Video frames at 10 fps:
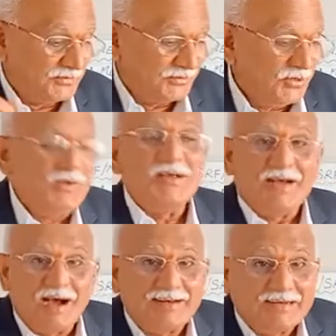to
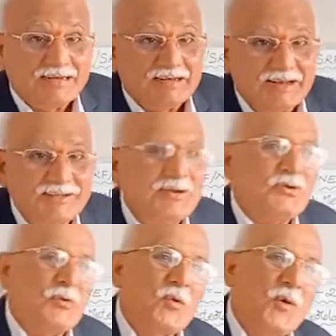or in relation to
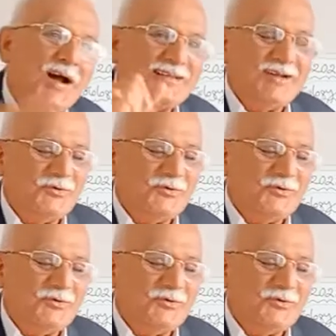water.